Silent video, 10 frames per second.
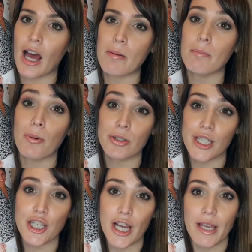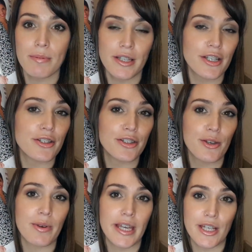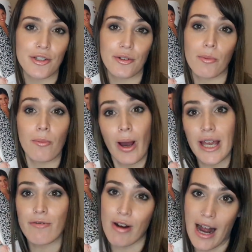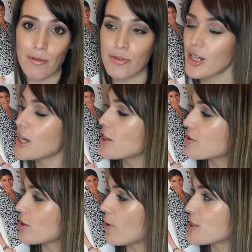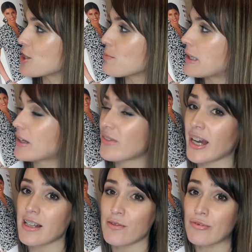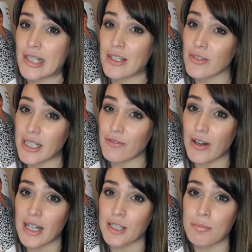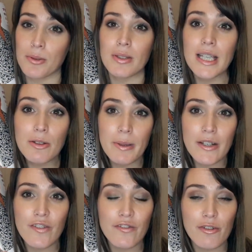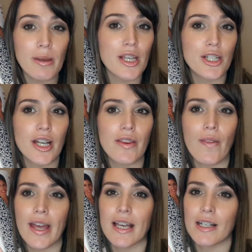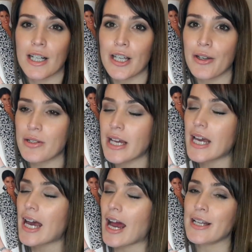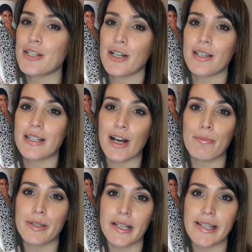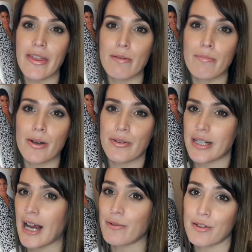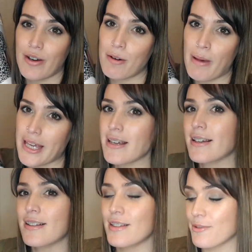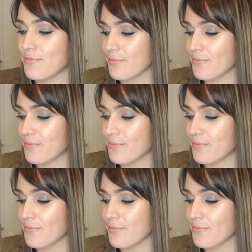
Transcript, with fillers: um, body shapes that suit each way round. So I do believe that is a really, really valuable little bit of information that they include, and it just helps us get the most out of our makes.